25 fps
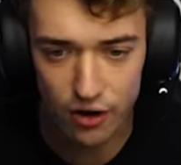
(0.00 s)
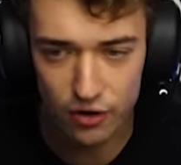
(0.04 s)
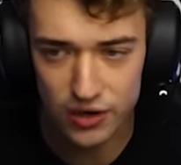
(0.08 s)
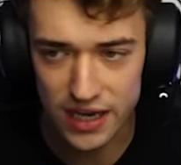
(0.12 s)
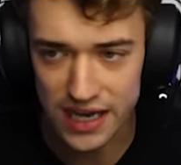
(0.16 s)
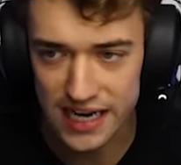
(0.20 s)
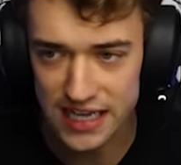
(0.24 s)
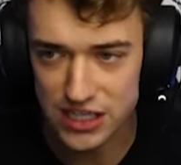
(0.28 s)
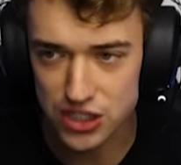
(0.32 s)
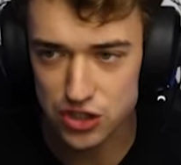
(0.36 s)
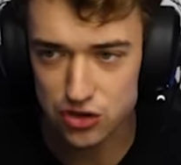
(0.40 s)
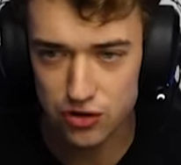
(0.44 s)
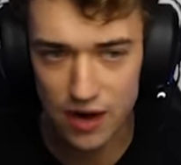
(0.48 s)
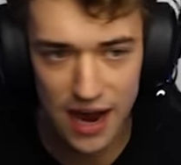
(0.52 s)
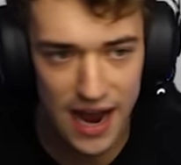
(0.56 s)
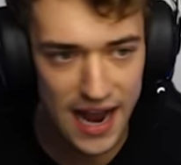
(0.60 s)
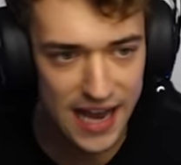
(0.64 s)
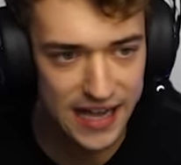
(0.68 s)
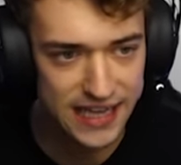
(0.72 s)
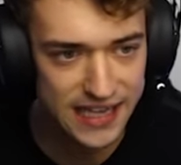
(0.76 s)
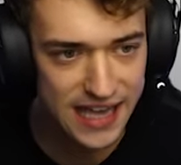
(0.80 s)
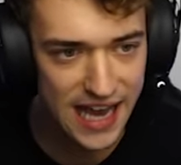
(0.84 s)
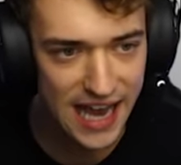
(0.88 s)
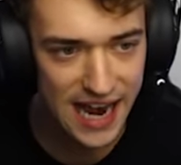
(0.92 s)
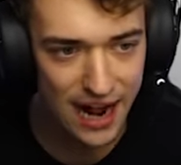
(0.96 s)
Okay, let's try
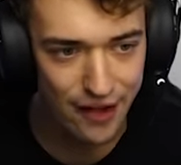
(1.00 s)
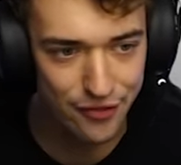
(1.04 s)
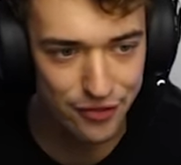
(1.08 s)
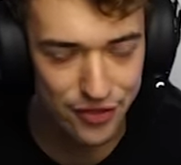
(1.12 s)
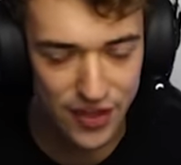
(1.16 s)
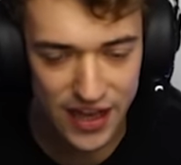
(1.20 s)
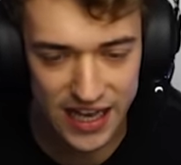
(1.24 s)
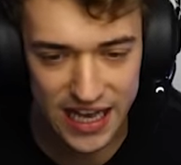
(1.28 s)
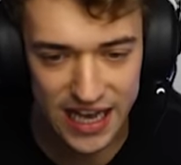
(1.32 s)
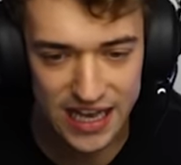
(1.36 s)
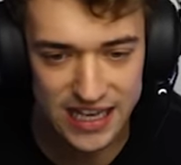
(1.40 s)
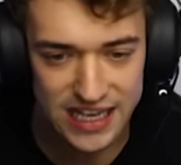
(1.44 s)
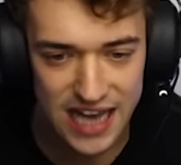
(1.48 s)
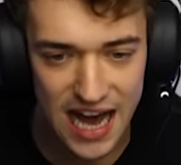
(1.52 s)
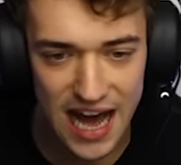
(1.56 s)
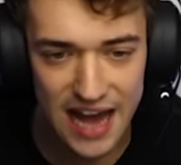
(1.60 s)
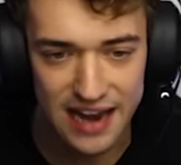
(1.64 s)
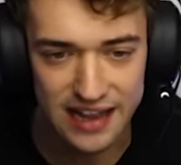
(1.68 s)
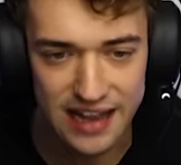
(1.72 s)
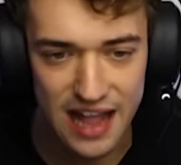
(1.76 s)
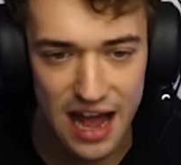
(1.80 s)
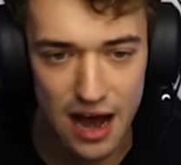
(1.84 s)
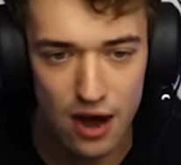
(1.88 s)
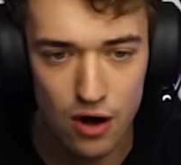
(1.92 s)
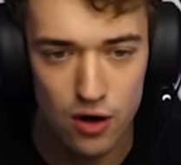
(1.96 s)
again. I think I got
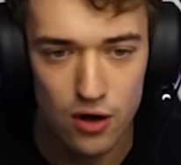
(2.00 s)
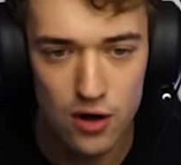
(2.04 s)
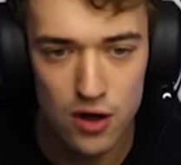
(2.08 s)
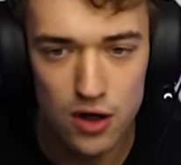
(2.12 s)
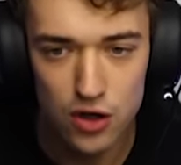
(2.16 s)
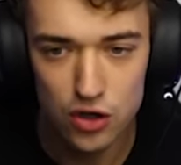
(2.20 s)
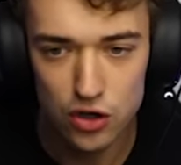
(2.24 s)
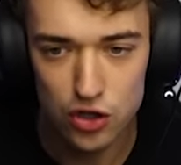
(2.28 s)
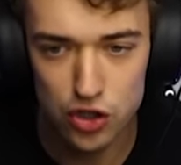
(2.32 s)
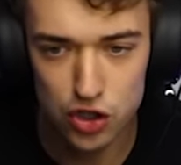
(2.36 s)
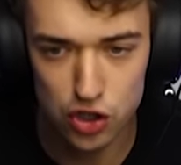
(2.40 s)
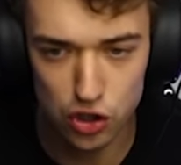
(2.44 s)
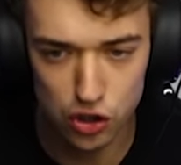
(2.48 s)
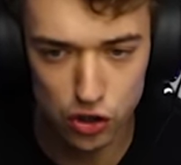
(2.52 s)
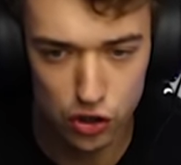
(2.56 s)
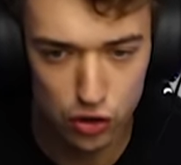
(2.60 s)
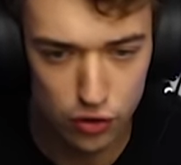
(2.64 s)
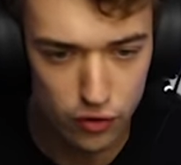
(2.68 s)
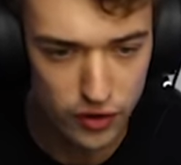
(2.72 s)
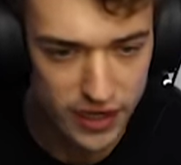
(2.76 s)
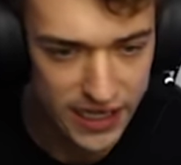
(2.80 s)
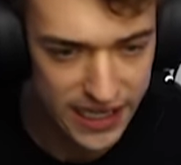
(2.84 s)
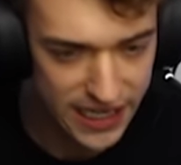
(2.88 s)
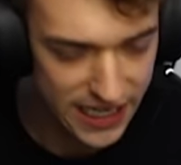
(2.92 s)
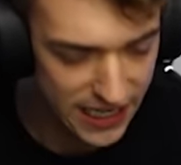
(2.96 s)
it now.
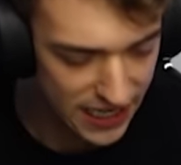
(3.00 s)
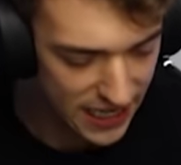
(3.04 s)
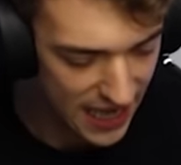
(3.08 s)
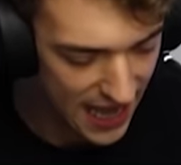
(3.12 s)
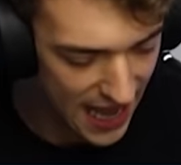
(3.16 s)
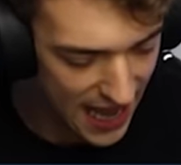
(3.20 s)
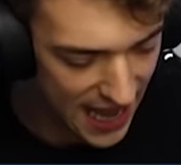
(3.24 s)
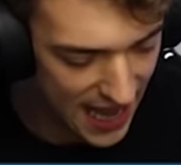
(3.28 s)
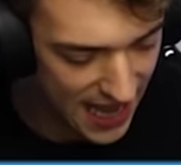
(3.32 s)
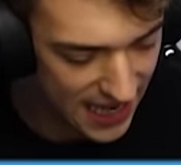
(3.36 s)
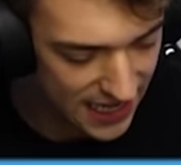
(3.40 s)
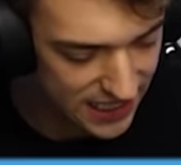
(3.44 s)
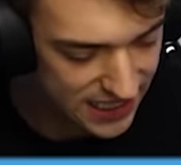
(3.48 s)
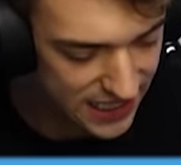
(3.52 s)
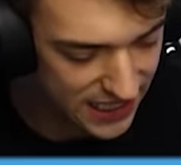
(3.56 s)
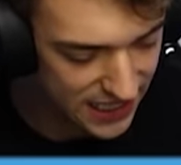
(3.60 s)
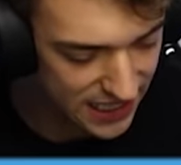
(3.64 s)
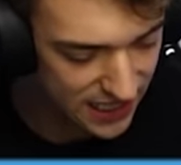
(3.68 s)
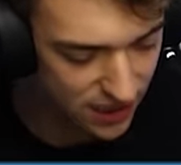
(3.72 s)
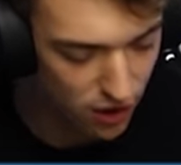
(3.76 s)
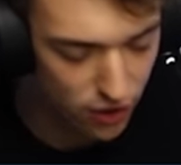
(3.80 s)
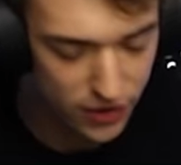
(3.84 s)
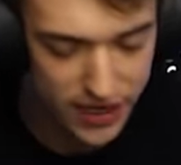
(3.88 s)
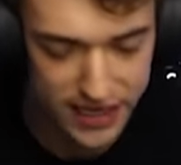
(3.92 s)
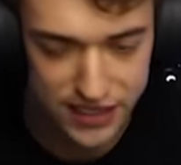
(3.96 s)

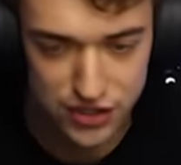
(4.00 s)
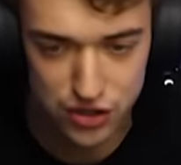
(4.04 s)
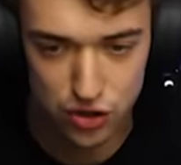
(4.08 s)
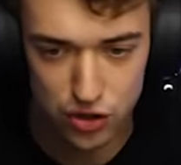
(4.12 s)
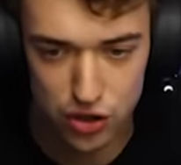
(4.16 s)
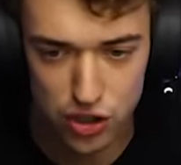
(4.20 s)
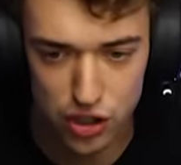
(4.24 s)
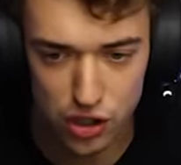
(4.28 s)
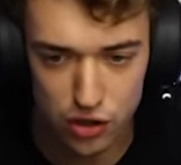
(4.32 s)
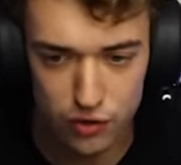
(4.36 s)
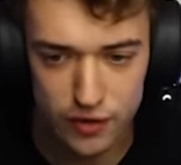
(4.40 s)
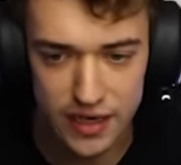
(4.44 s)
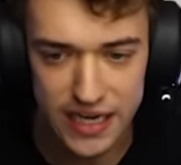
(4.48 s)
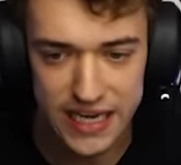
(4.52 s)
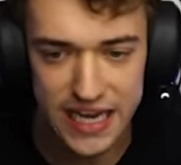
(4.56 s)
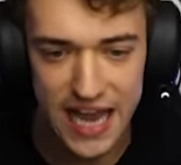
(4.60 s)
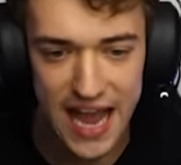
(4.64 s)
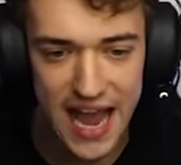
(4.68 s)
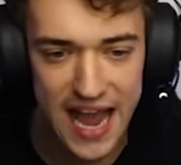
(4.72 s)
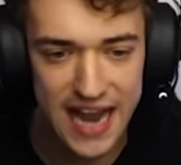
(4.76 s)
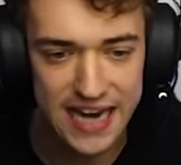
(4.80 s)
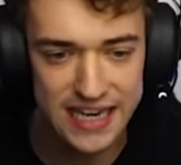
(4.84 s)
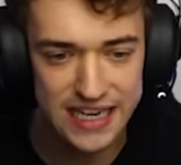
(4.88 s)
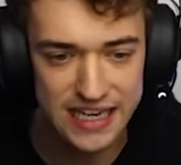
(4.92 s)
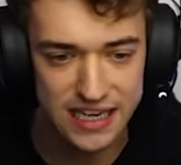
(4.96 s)
QEAD. Okay, so
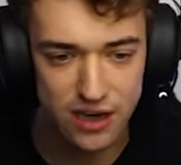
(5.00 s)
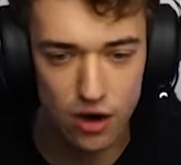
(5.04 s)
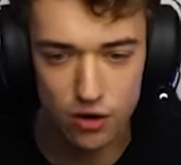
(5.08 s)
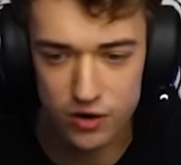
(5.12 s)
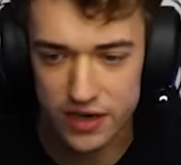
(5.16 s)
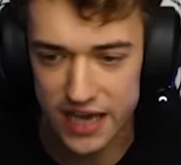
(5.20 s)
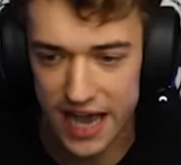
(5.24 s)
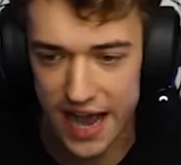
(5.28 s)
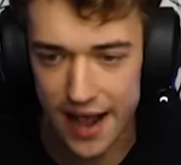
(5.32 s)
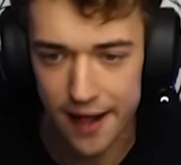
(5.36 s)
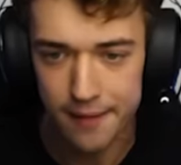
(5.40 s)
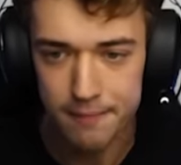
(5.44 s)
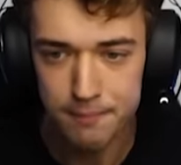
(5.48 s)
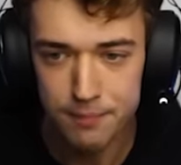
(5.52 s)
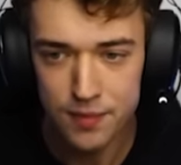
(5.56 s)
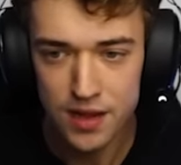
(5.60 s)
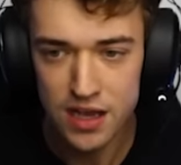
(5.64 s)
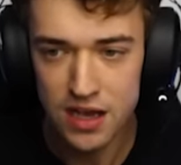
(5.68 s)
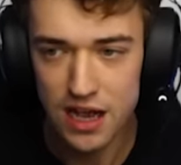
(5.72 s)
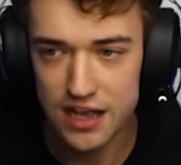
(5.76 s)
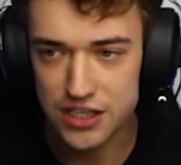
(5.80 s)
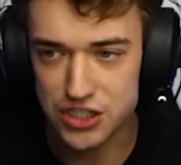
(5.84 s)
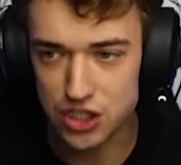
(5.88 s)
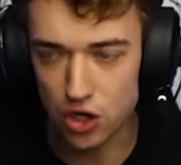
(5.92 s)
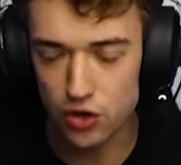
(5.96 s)
QEAD. Okay,
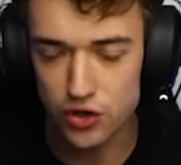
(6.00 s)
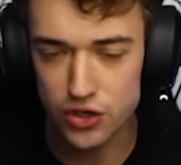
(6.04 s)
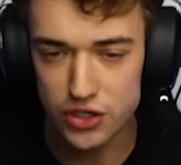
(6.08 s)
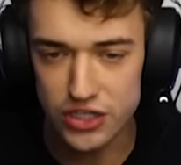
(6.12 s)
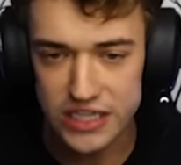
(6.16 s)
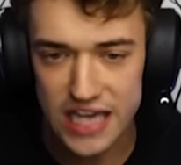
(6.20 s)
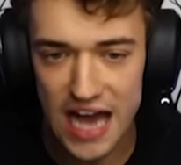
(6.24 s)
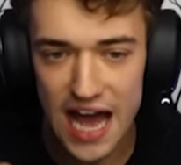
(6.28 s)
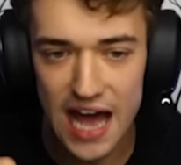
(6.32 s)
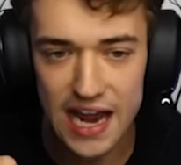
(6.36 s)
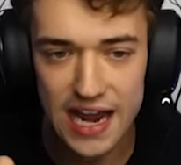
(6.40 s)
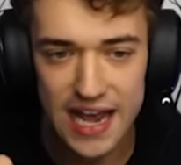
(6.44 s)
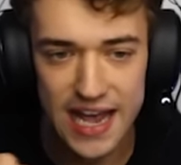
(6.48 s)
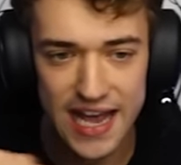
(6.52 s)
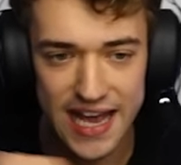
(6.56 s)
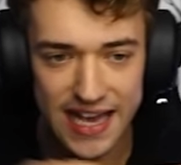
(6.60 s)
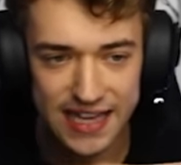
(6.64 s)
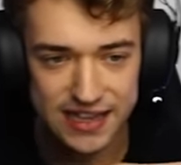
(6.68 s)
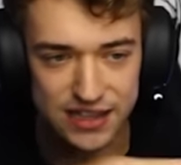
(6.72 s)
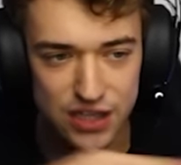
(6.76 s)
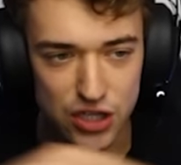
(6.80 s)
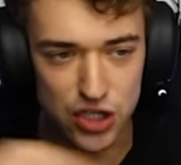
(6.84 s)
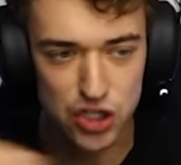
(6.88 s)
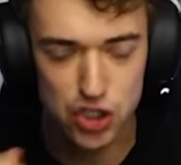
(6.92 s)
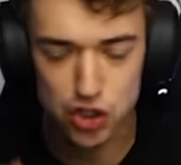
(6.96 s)
so you gotta
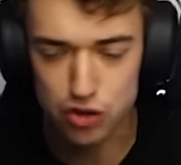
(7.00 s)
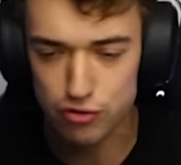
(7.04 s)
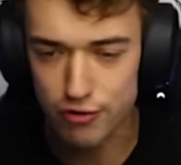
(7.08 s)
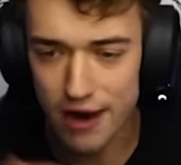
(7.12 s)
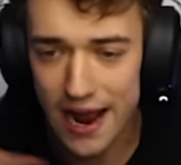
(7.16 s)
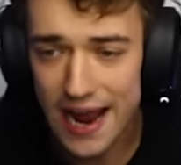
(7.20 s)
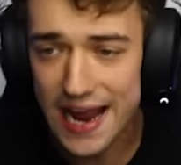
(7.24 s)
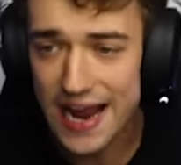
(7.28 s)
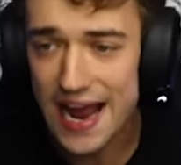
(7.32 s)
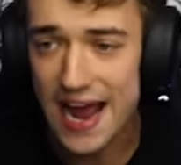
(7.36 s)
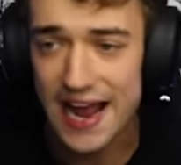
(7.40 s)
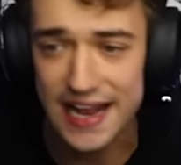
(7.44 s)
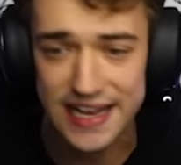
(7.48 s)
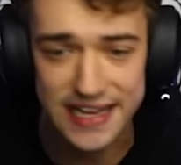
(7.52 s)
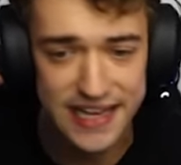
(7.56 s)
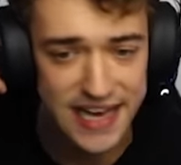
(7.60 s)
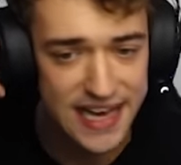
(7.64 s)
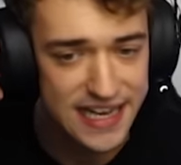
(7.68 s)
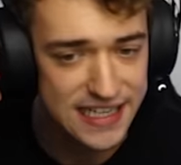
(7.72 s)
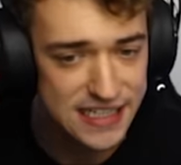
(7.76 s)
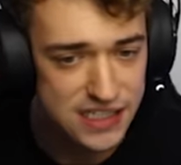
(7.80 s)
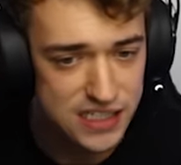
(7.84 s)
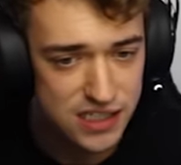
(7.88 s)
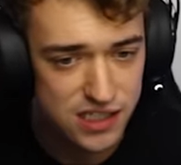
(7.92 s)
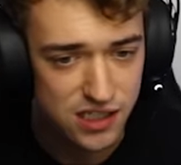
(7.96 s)
hit the tray, I
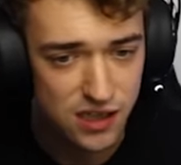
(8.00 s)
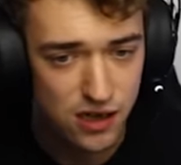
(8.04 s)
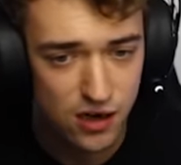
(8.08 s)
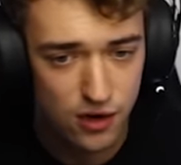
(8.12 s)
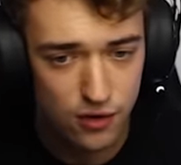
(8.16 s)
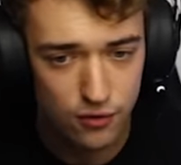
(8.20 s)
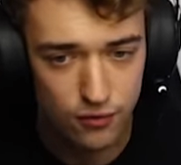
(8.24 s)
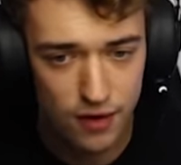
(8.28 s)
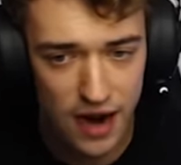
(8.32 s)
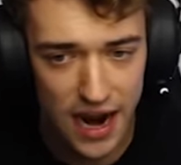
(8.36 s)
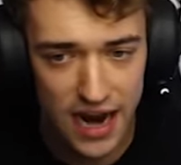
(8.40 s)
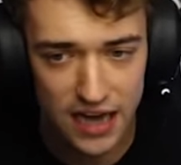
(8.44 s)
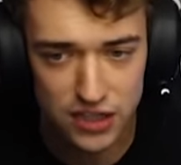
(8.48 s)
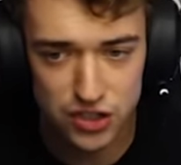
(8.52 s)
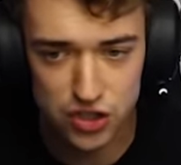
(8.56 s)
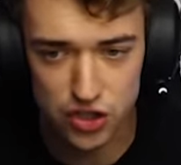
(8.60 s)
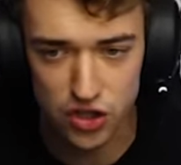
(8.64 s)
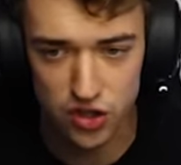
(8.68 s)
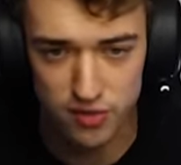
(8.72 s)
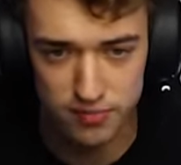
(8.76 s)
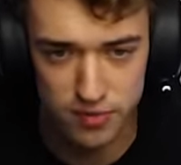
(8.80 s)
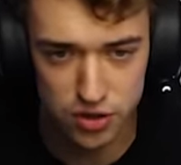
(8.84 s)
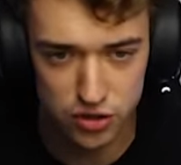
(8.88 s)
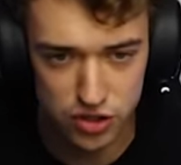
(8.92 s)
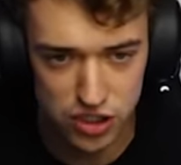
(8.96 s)
guess, right? To
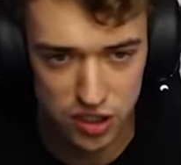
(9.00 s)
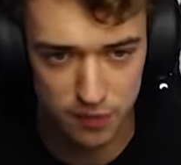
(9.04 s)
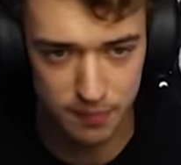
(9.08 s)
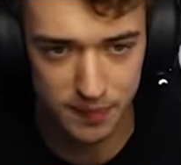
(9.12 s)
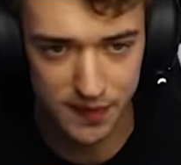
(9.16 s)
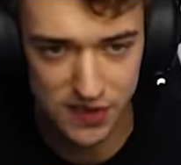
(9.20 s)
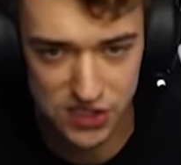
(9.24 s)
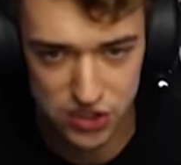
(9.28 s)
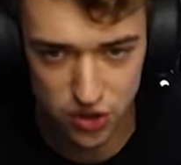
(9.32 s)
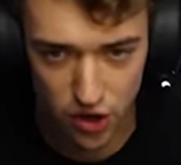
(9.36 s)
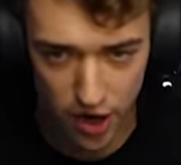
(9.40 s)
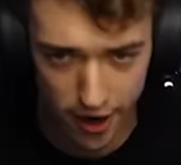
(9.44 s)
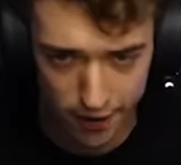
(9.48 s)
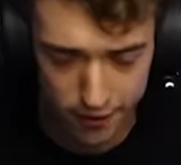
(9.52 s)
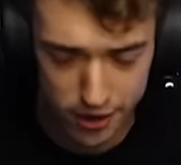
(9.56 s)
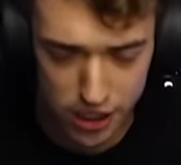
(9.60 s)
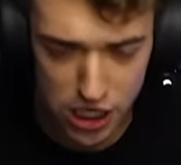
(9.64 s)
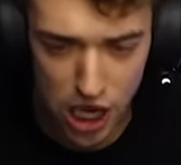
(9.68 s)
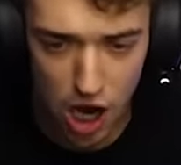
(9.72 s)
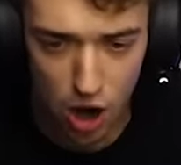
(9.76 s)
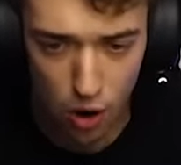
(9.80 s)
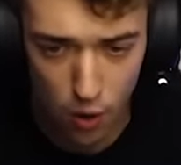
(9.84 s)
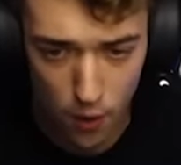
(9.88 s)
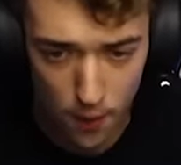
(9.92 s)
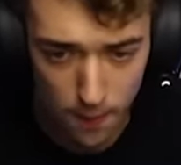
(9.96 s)
the music beat. So here we
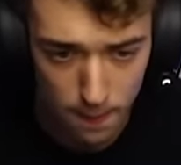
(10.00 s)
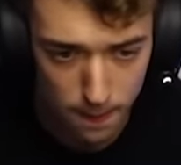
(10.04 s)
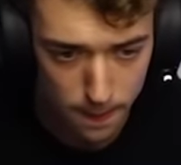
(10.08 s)
go.